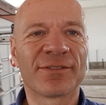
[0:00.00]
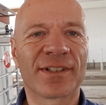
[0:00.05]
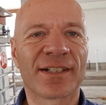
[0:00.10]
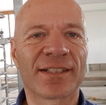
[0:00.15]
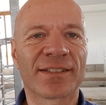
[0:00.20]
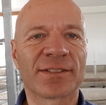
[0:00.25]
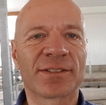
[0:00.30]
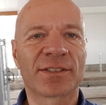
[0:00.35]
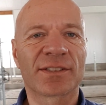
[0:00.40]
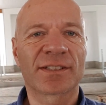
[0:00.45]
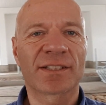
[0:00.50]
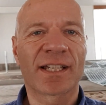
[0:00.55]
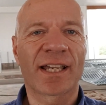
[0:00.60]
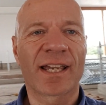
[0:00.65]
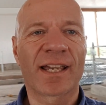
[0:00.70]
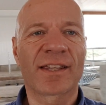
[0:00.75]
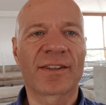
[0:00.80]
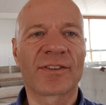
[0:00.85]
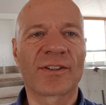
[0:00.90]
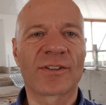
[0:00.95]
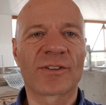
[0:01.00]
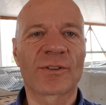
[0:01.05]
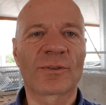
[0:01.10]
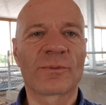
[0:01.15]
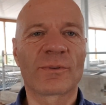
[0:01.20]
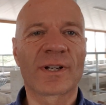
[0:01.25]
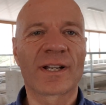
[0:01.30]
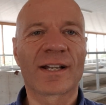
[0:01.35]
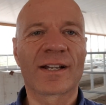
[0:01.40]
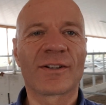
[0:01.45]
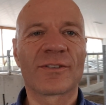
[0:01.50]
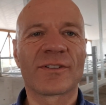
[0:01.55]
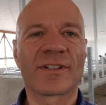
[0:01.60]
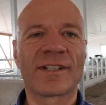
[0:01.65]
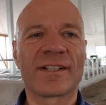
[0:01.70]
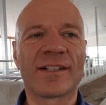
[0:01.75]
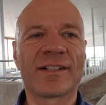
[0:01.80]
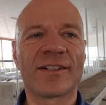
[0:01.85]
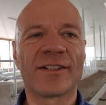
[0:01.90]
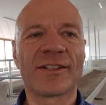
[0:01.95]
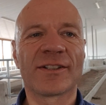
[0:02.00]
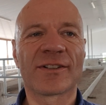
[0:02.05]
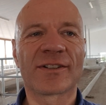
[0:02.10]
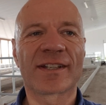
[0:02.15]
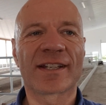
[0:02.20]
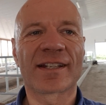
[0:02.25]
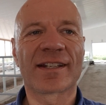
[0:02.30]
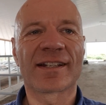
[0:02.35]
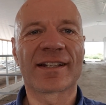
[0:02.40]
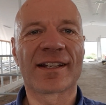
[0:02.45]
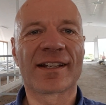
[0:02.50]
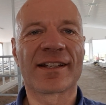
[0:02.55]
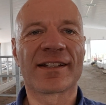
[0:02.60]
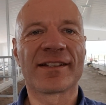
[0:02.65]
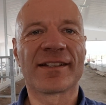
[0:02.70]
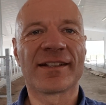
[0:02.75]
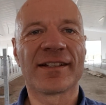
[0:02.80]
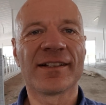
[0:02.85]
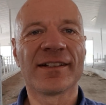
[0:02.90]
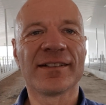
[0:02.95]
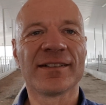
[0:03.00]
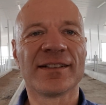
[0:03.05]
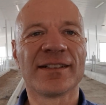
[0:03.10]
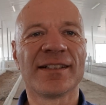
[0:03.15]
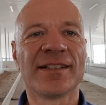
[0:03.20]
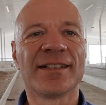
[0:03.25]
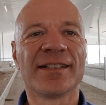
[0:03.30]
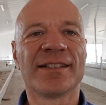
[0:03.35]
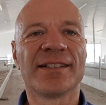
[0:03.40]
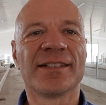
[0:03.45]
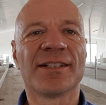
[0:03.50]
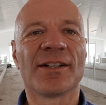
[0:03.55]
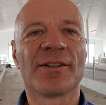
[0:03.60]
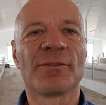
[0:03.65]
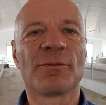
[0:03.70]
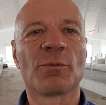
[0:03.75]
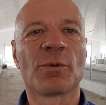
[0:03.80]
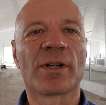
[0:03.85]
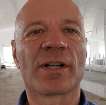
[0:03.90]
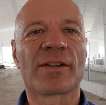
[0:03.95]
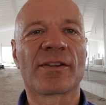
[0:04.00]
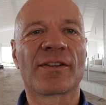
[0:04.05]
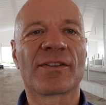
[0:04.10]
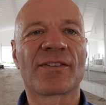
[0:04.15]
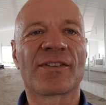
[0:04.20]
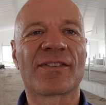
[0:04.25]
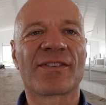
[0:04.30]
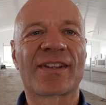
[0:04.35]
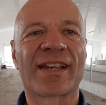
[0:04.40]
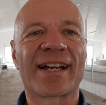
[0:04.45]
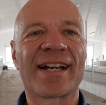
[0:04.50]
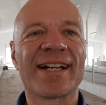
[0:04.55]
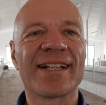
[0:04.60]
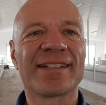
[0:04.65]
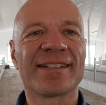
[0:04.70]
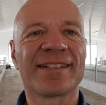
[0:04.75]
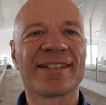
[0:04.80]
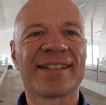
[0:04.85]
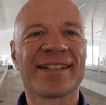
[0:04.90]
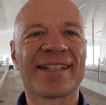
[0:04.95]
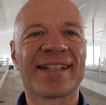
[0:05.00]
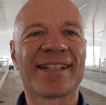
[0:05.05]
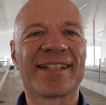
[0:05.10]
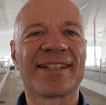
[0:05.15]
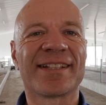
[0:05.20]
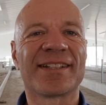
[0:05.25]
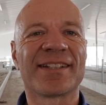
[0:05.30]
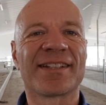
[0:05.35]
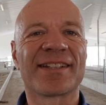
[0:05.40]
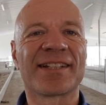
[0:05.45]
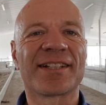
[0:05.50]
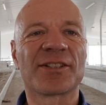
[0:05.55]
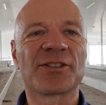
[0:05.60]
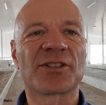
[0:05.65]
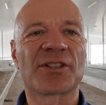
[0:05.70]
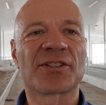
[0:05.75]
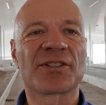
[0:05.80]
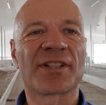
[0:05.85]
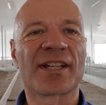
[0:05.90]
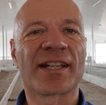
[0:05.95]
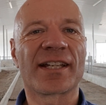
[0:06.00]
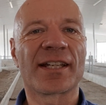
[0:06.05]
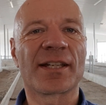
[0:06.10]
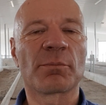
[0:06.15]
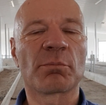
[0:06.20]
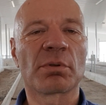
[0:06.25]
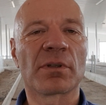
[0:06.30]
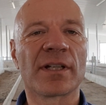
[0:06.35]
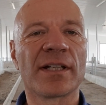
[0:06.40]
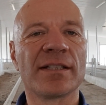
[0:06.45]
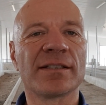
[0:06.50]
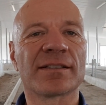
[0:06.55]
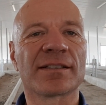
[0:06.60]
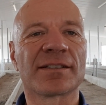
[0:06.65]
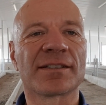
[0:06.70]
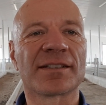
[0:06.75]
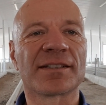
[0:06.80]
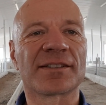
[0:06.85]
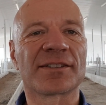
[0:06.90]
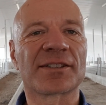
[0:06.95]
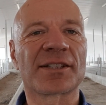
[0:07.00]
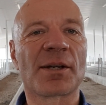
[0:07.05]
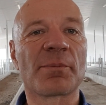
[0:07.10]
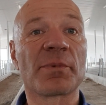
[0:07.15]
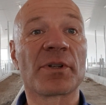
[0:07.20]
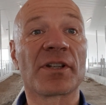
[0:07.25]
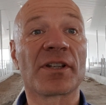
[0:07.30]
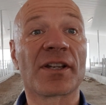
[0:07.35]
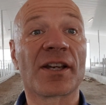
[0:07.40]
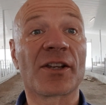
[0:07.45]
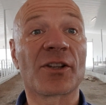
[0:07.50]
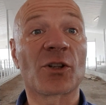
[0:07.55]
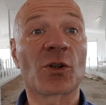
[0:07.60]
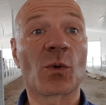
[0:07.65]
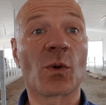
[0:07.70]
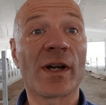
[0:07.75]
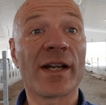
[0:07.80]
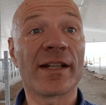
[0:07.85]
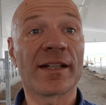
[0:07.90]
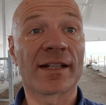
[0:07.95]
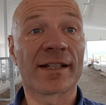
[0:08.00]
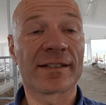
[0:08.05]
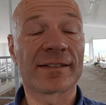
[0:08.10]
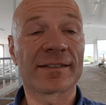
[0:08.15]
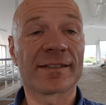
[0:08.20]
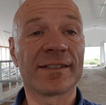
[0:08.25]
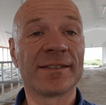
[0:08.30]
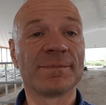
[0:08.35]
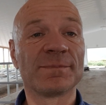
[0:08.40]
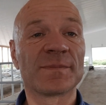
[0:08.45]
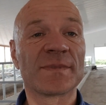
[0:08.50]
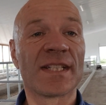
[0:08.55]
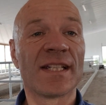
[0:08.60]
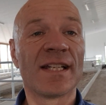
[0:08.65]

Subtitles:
If I scan this around here, you'll get an idea of where this is at and things are taking place and it's coming together quite nicely.